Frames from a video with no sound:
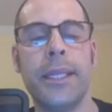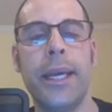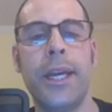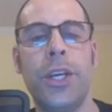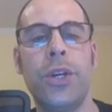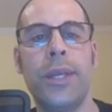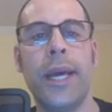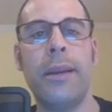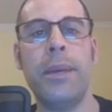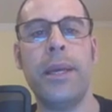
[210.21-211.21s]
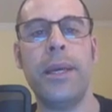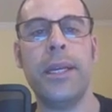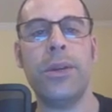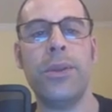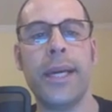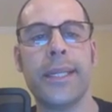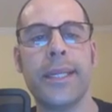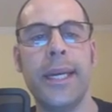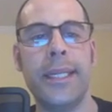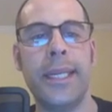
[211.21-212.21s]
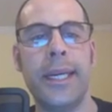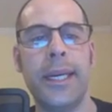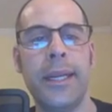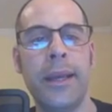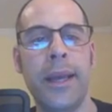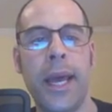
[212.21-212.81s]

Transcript: They issued 10 million in 2019